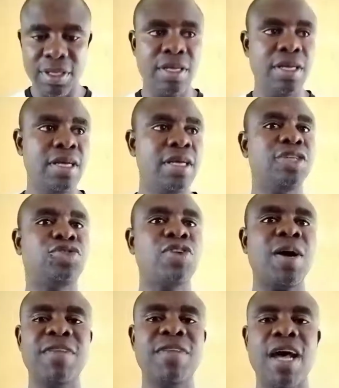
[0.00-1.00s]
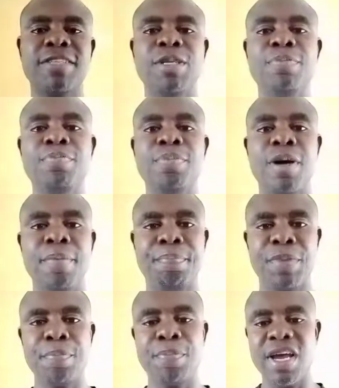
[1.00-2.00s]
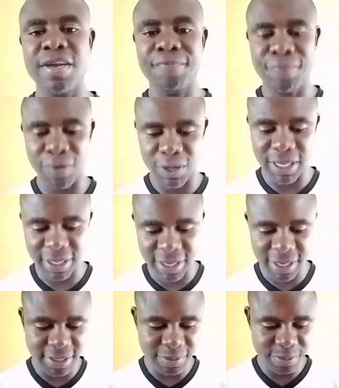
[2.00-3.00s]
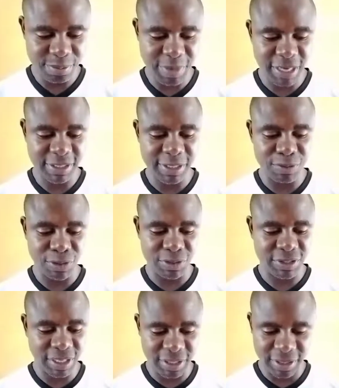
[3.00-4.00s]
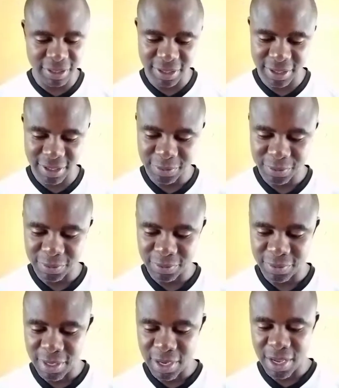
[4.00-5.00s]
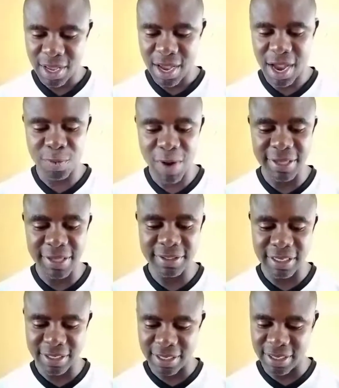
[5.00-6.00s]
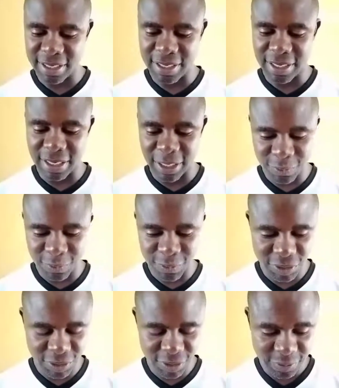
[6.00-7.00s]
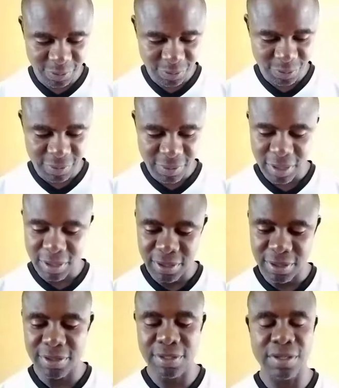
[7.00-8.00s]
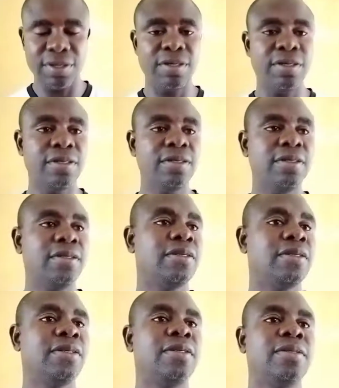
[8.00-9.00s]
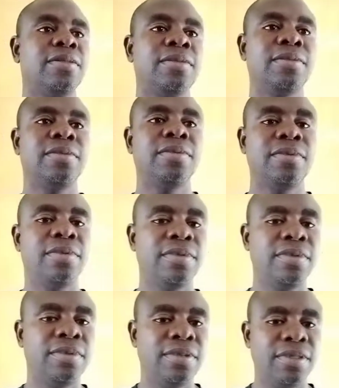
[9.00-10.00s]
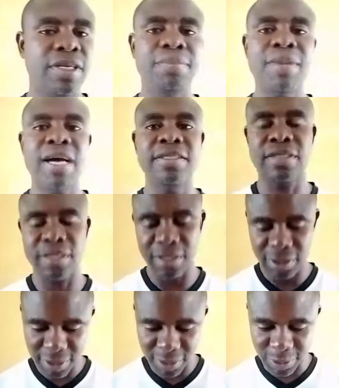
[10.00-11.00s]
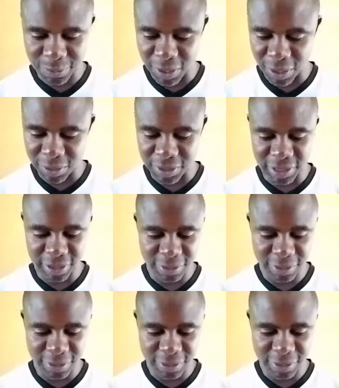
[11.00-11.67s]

a trap that has been prepared for the king makes him to sing, and while singing, he leaves the mantle of dullness for